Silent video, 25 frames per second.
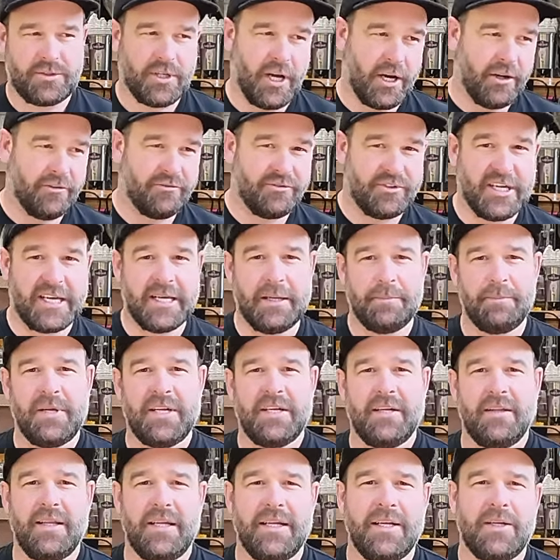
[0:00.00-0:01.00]
Dove deep
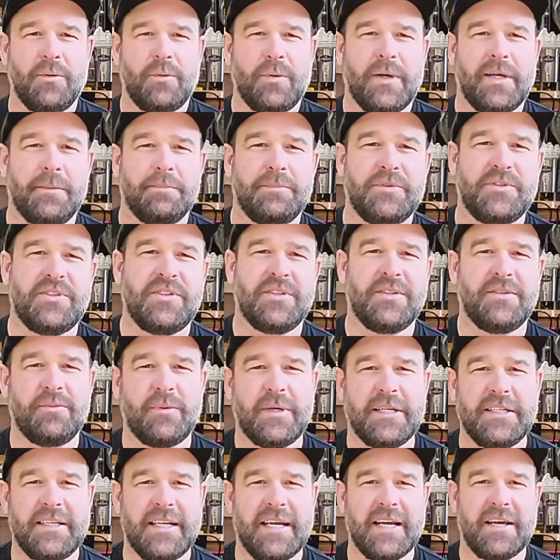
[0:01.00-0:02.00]
into the interwebs,
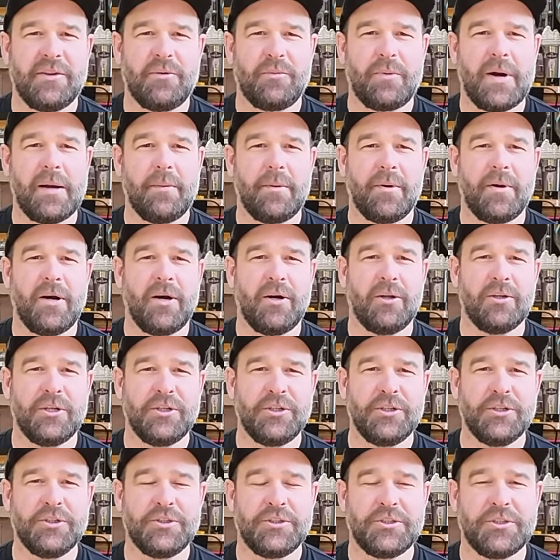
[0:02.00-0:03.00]
went down the rabbit hole of
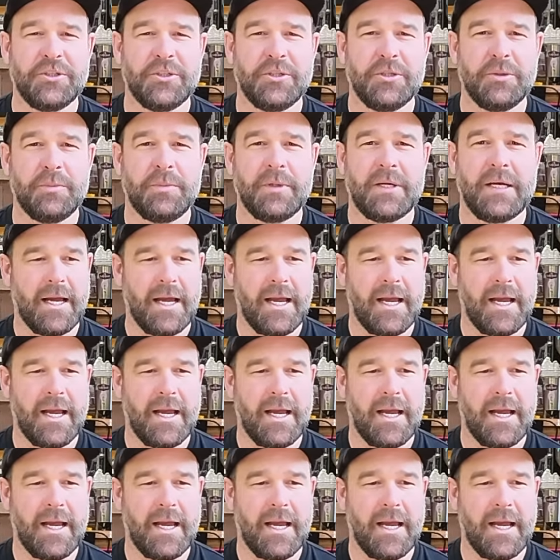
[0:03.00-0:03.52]
YouTube,